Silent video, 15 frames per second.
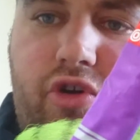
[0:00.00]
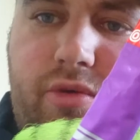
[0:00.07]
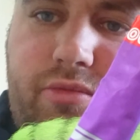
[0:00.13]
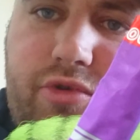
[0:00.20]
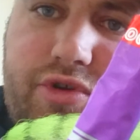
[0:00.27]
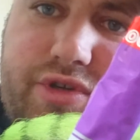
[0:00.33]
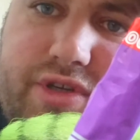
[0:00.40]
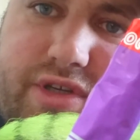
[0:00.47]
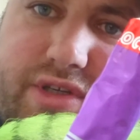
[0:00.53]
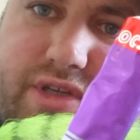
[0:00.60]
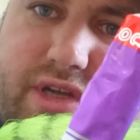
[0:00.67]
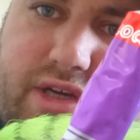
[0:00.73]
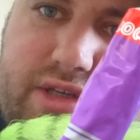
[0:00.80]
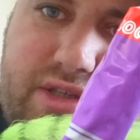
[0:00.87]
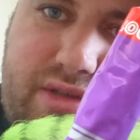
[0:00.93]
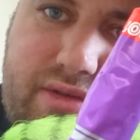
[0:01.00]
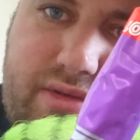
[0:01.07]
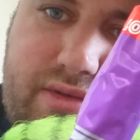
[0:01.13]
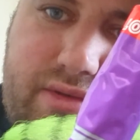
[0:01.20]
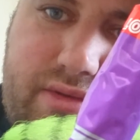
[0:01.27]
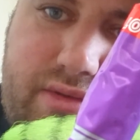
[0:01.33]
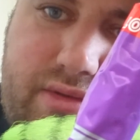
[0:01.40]
the glue I'm using is
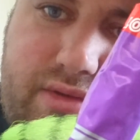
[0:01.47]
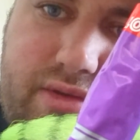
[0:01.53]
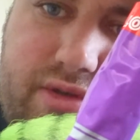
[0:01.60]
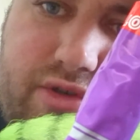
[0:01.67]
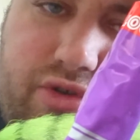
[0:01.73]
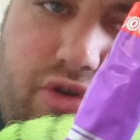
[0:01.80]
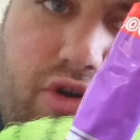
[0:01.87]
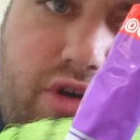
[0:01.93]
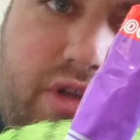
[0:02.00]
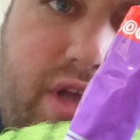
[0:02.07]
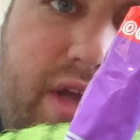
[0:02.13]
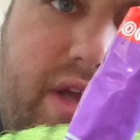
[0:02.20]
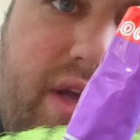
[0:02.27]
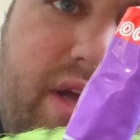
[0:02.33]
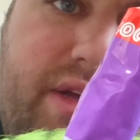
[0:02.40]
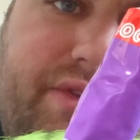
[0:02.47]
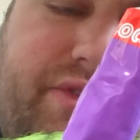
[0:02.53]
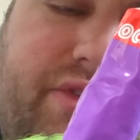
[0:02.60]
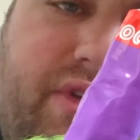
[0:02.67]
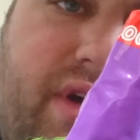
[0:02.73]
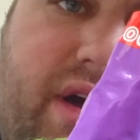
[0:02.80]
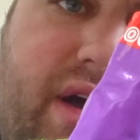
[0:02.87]
this. It's Loctite.
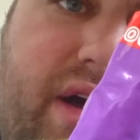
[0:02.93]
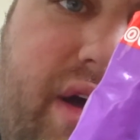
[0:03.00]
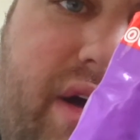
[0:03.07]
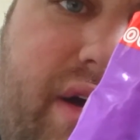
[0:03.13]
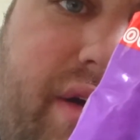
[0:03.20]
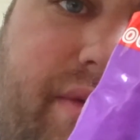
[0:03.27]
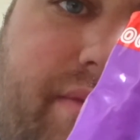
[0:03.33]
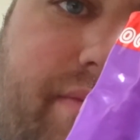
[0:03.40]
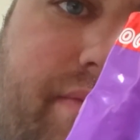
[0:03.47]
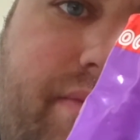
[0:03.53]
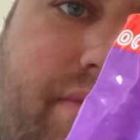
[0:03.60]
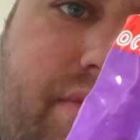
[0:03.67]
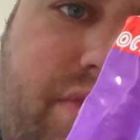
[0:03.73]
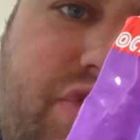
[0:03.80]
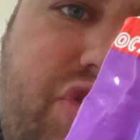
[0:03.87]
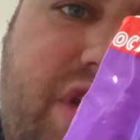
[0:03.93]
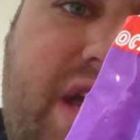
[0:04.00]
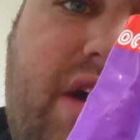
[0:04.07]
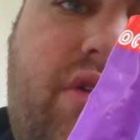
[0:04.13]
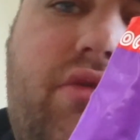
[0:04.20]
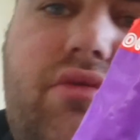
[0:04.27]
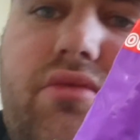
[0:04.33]
It's
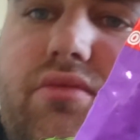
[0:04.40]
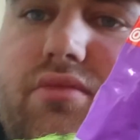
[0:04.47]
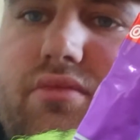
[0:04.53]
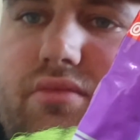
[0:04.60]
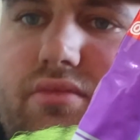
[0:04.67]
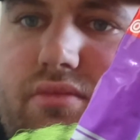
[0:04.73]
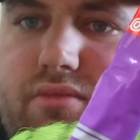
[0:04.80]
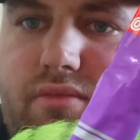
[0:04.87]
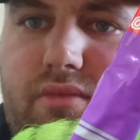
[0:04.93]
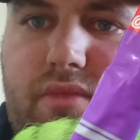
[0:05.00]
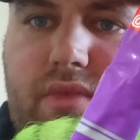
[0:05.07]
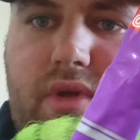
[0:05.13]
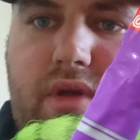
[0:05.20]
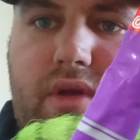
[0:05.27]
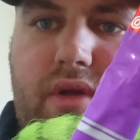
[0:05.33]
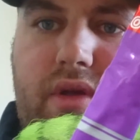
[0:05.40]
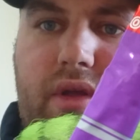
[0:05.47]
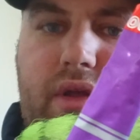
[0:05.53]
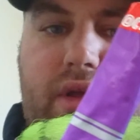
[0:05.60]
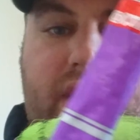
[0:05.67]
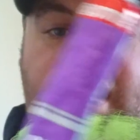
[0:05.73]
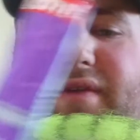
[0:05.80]
gel.
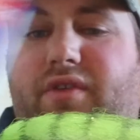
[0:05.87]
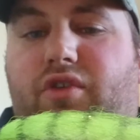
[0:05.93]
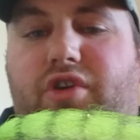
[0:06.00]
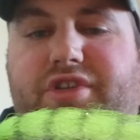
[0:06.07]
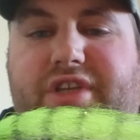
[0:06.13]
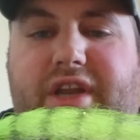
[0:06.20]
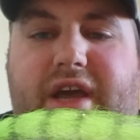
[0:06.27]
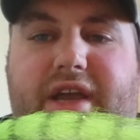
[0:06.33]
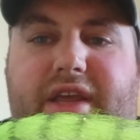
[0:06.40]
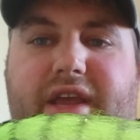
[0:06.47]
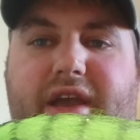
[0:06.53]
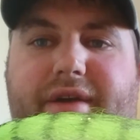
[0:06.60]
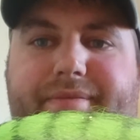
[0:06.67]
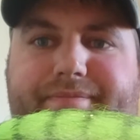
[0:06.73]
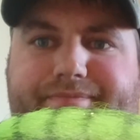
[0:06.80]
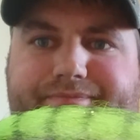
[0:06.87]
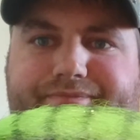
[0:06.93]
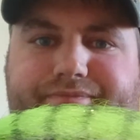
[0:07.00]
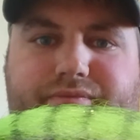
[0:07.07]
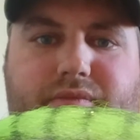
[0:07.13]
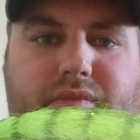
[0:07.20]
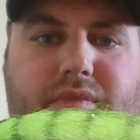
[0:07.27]
I haven't lost an eye yet,
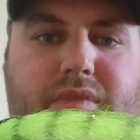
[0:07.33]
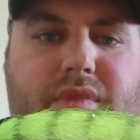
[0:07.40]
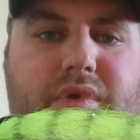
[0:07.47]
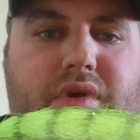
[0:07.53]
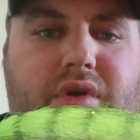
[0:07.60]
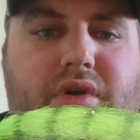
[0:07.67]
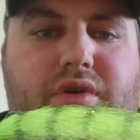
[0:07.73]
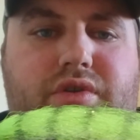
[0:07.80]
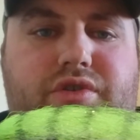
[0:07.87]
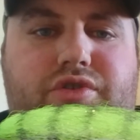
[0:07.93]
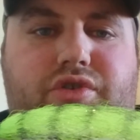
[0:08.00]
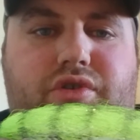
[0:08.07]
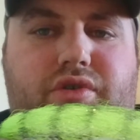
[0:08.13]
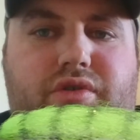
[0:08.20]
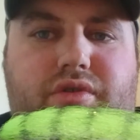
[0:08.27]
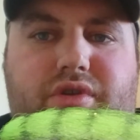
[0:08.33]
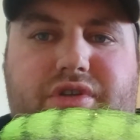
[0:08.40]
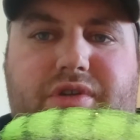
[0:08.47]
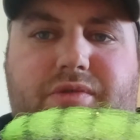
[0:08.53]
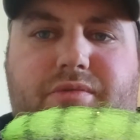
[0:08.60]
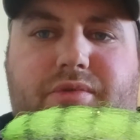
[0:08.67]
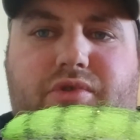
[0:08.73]
so
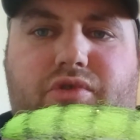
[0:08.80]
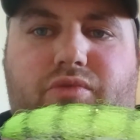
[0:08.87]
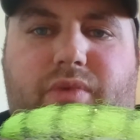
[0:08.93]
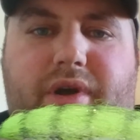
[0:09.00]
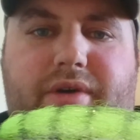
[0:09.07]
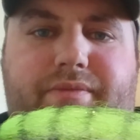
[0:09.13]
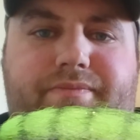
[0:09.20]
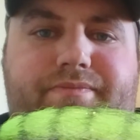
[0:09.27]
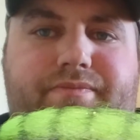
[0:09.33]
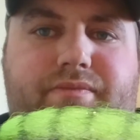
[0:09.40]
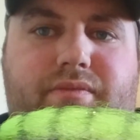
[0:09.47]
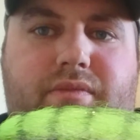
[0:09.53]
they seem to be doing well.